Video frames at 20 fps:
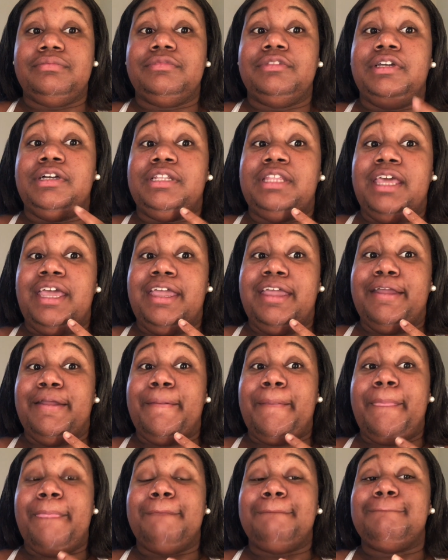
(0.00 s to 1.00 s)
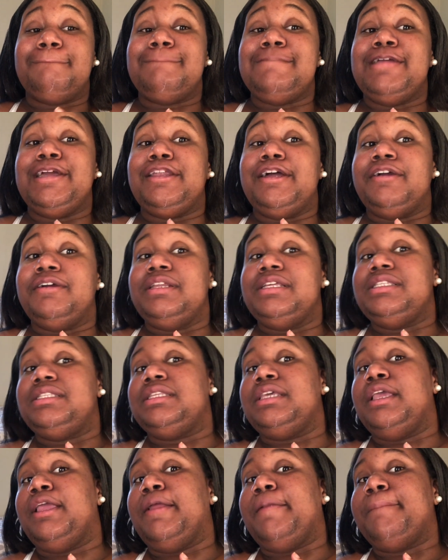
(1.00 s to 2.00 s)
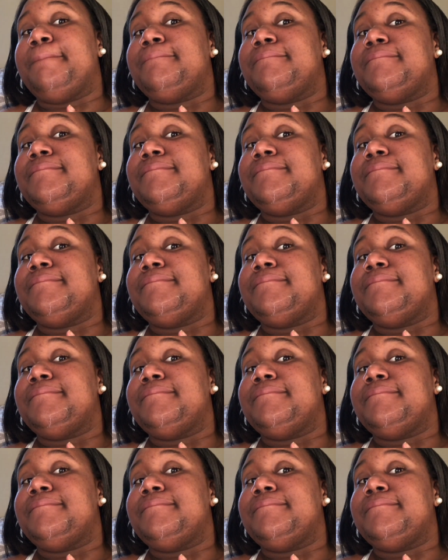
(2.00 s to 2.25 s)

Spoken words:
look at that. We can already see.